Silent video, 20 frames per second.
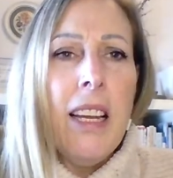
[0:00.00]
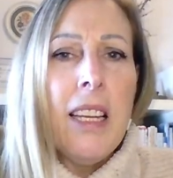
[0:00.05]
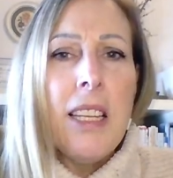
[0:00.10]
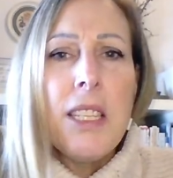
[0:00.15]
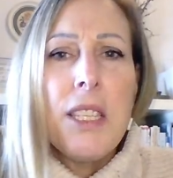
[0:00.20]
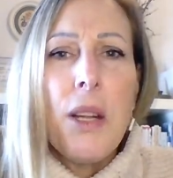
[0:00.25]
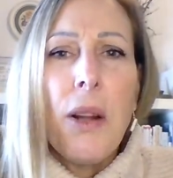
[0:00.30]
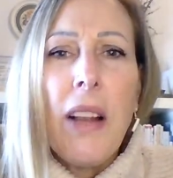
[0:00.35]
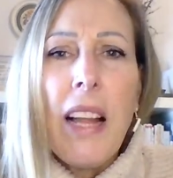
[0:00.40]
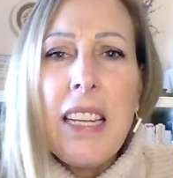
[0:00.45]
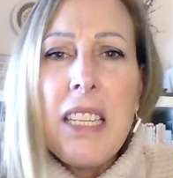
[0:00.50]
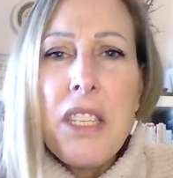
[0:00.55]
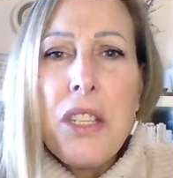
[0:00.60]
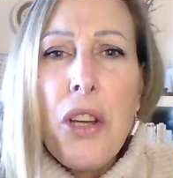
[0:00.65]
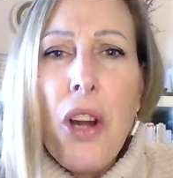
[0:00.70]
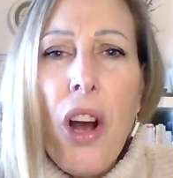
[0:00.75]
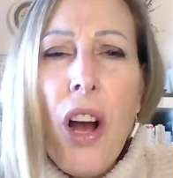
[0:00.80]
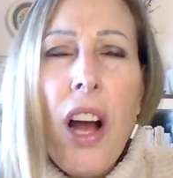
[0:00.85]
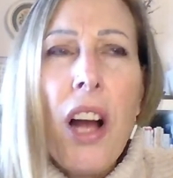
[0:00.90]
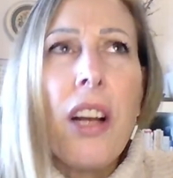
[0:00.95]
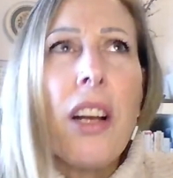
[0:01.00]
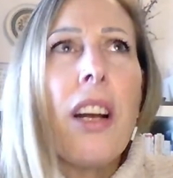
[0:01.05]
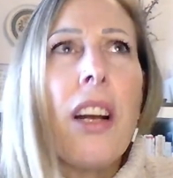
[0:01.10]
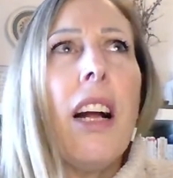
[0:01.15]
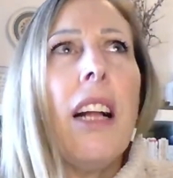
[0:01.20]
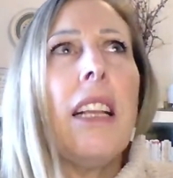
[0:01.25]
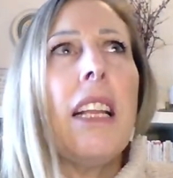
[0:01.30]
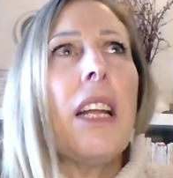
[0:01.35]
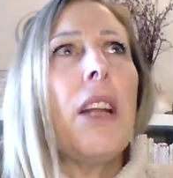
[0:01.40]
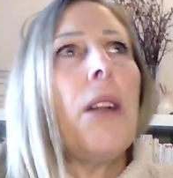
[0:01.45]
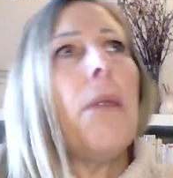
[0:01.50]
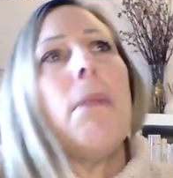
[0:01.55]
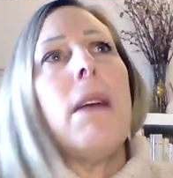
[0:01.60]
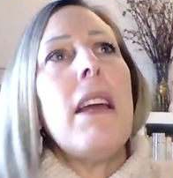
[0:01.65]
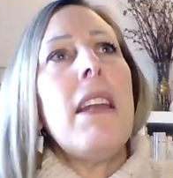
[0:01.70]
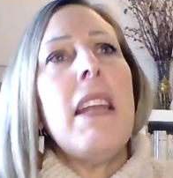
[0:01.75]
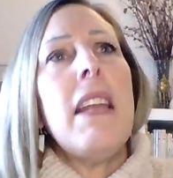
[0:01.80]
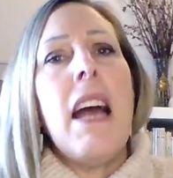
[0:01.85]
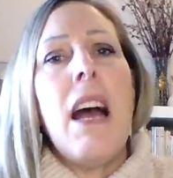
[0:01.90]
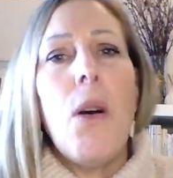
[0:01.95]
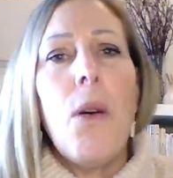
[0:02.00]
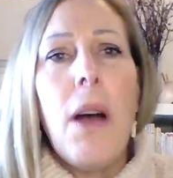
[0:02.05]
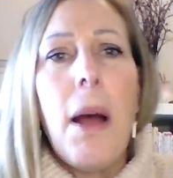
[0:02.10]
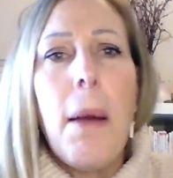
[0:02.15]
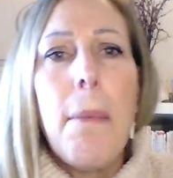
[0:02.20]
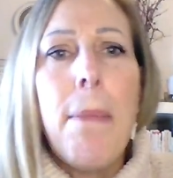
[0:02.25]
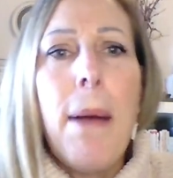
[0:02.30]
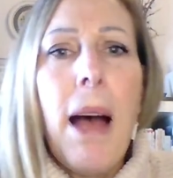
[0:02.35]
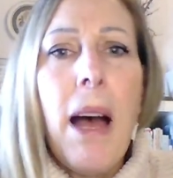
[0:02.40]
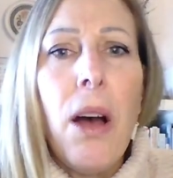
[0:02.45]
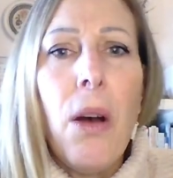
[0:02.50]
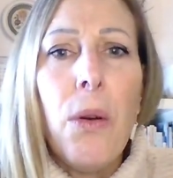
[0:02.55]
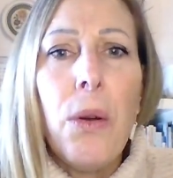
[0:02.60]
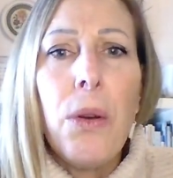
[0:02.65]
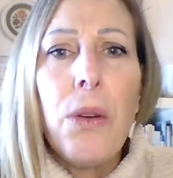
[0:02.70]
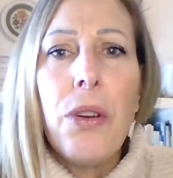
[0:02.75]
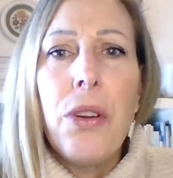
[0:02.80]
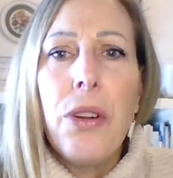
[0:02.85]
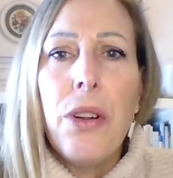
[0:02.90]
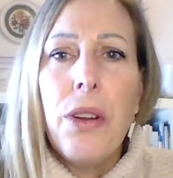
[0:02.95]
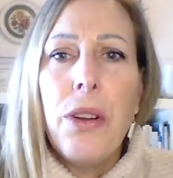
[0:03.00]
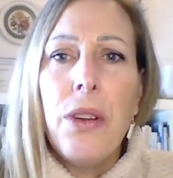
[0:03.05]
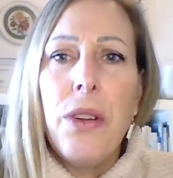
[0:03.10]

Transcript: So let's talk a little bit now about